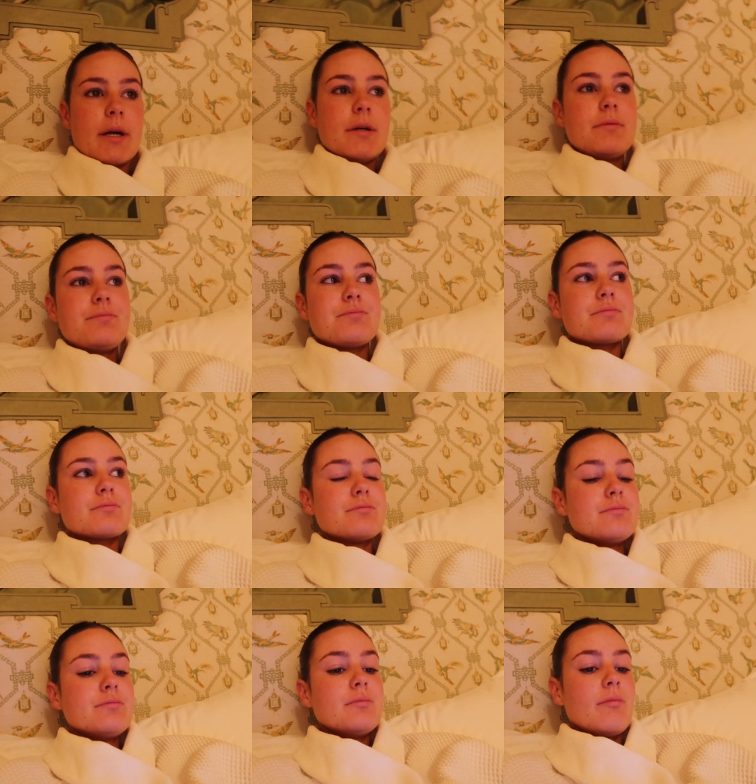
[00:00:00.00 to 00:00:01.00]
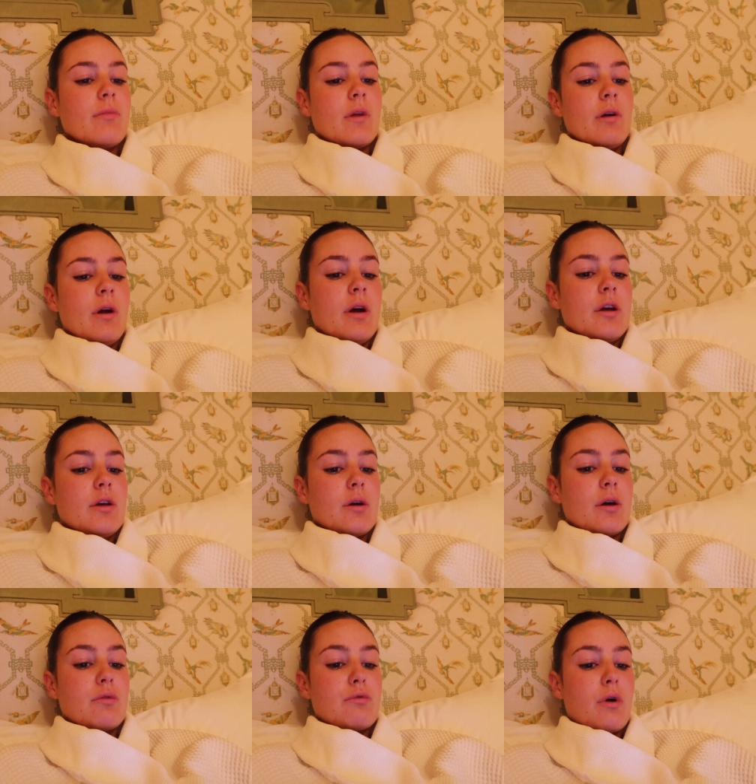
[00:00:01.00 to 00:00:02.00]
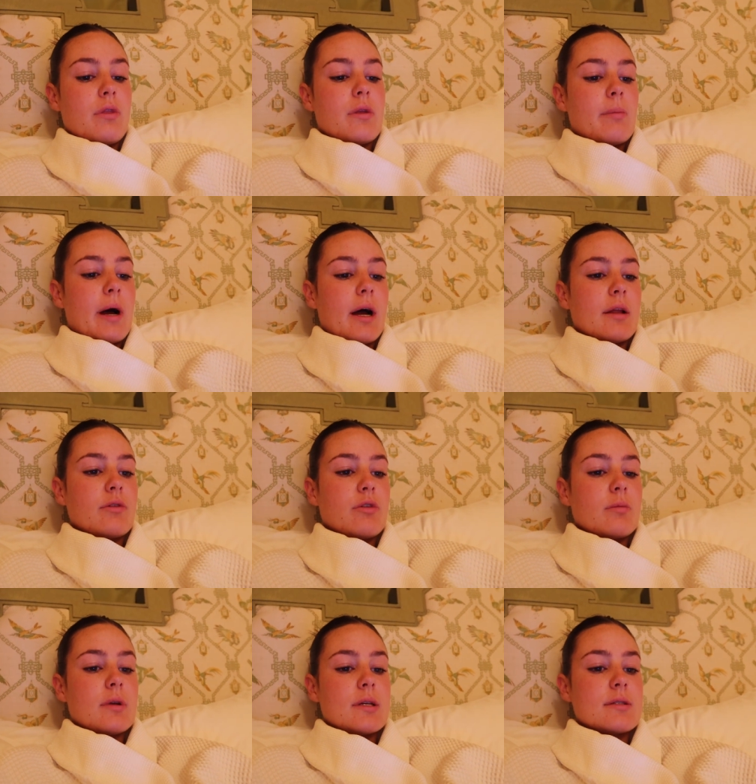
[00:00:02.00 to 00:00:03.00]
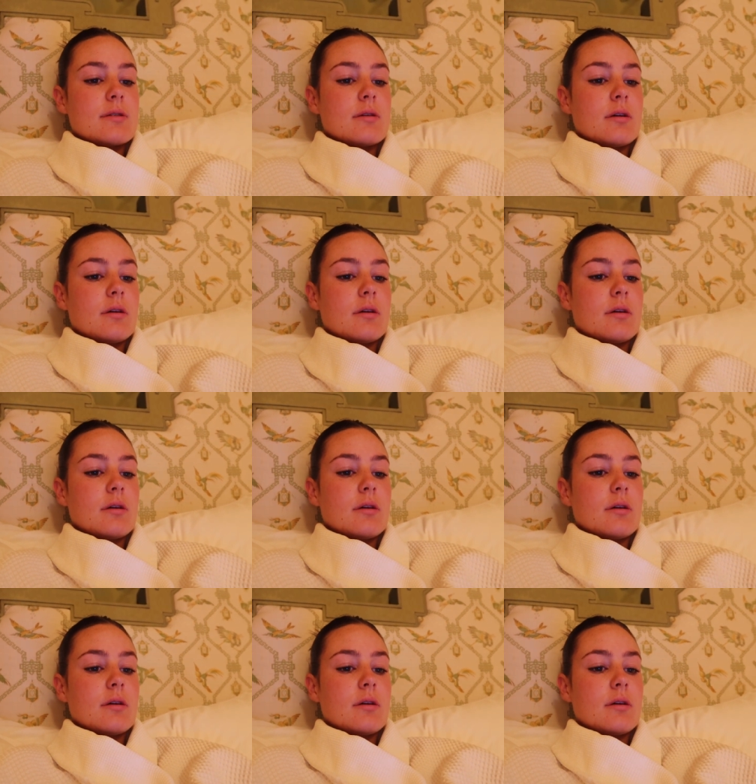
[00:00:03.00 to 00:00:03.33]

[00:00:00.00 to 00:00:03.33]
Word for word: You can run the bath from this